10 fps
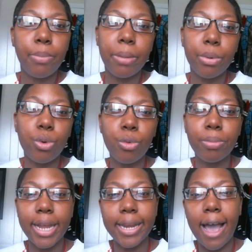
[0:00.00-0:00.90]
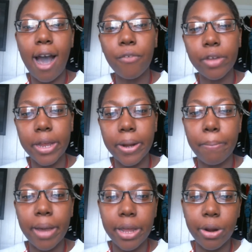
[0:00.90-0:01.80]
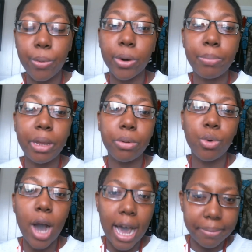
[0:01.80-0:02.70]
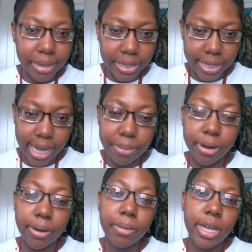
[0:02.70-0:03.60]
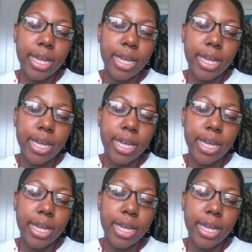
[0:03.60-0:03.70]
people who played the alpha and the beta were people who hyped this game up.